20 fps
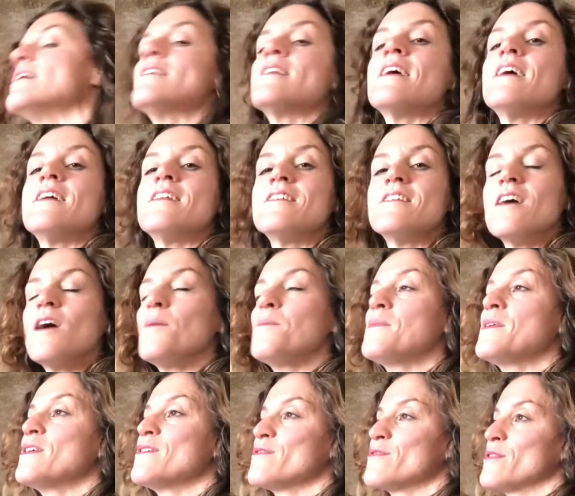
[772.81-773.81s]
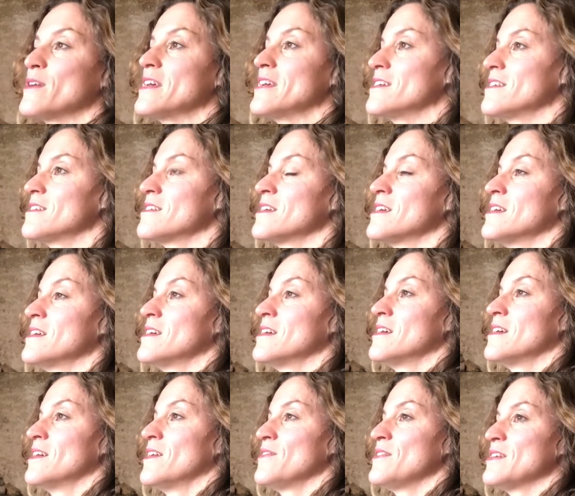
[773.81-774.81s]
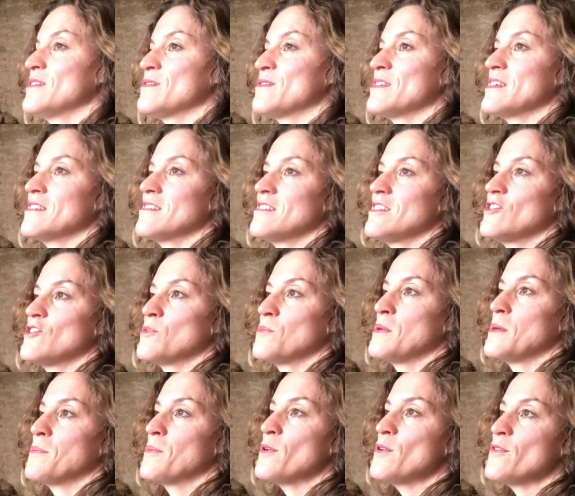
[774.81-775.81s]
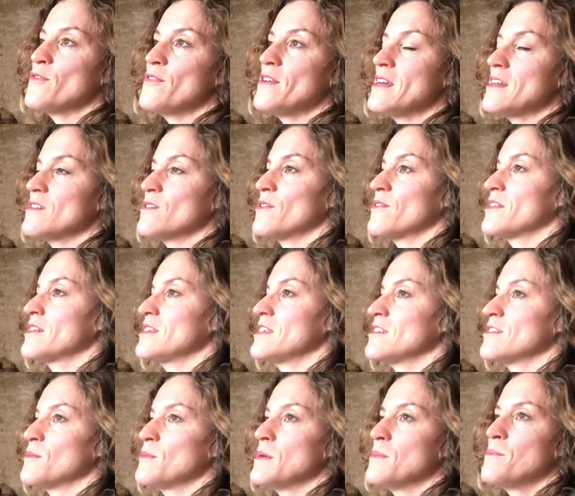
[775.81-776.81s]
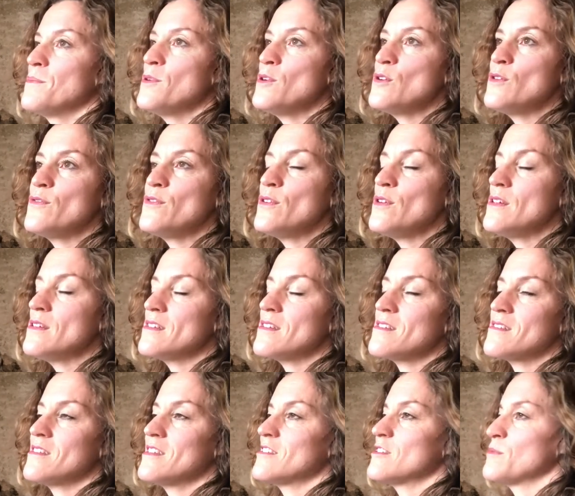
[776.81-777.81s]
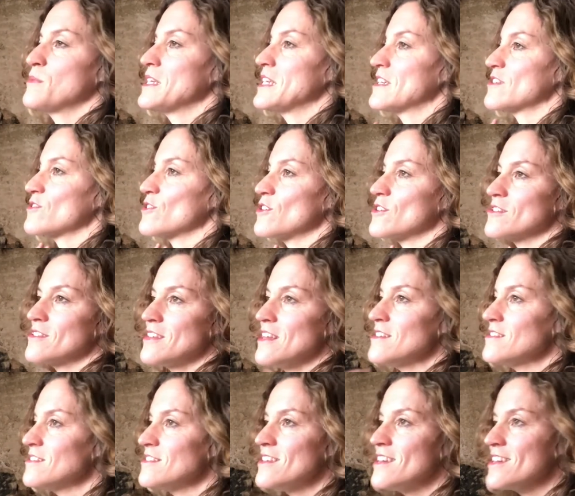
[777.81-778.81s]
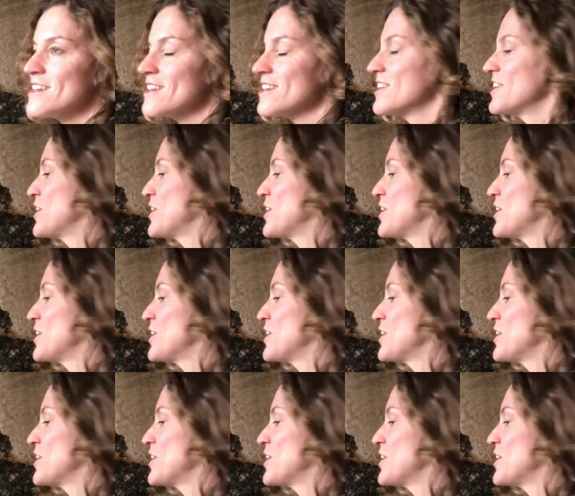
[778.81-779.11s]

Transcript: and not be afraid that things need to be perfect, that they need to be beautiful, it doesn't need to be artistic, you